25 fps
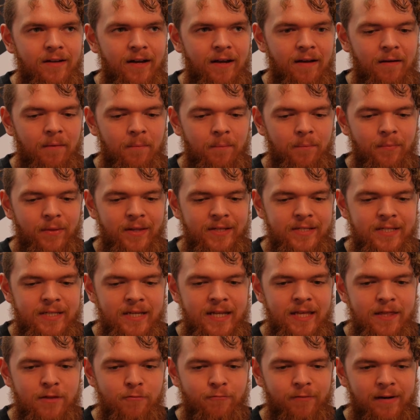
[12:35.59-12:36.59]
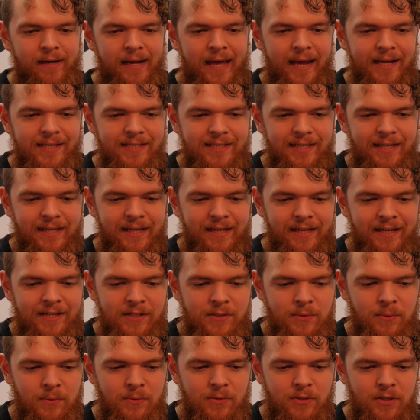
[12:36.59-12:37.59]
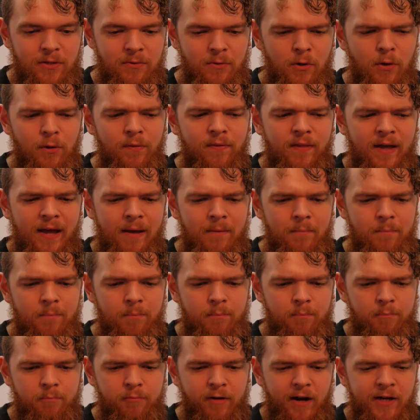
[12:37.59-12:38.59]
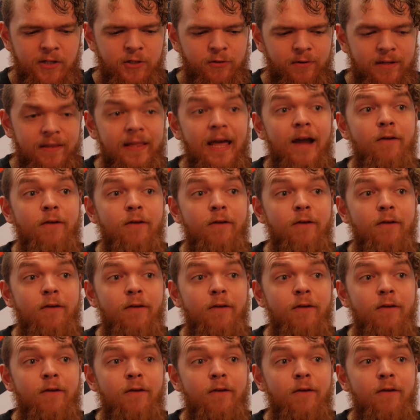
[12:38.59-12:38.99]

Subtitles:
It's neither relaxing, and it's also not that pressuring.